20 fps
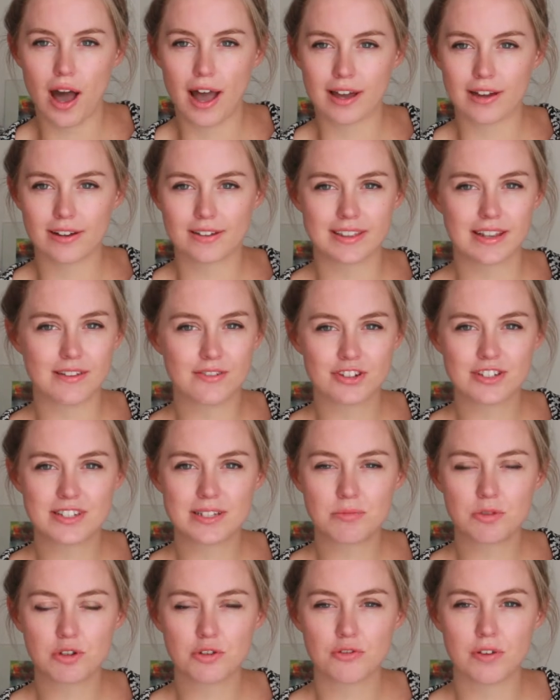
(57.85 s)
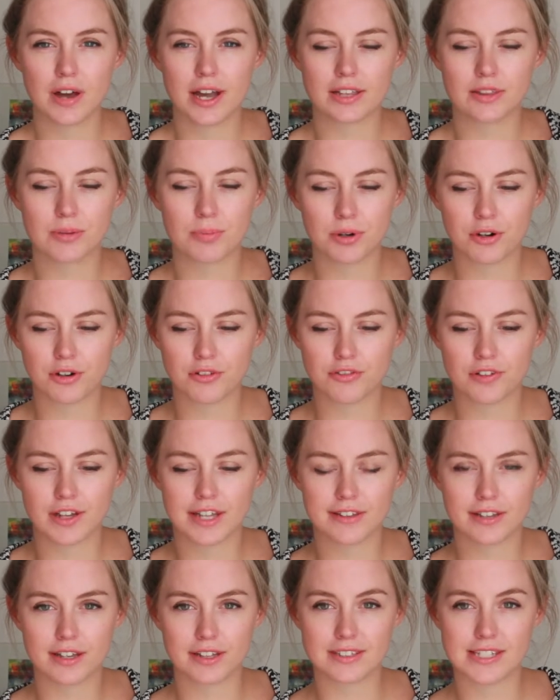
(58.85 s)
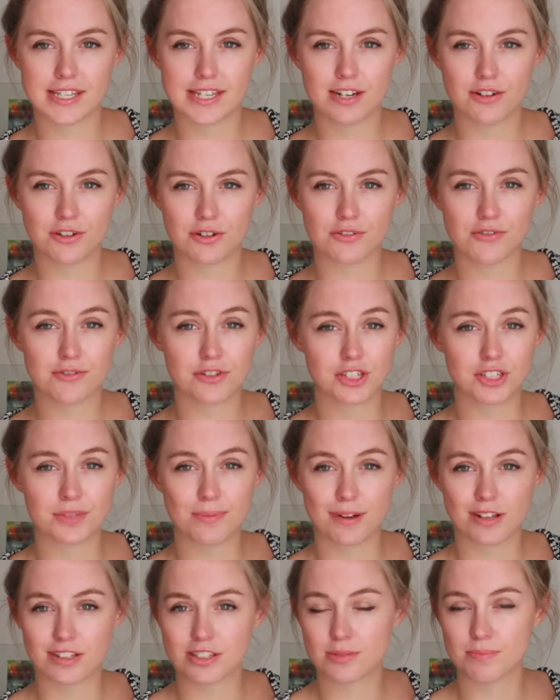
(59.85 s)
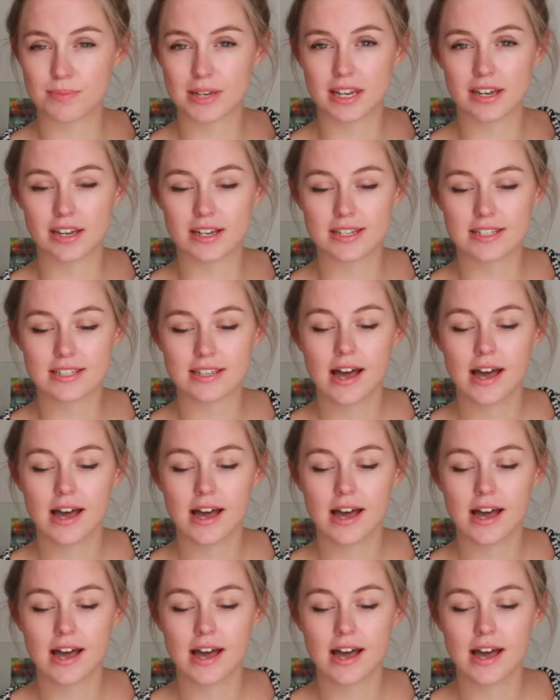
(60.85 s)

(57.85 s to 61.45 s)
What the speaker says: I can never seem to find the perfect concealer for spots, because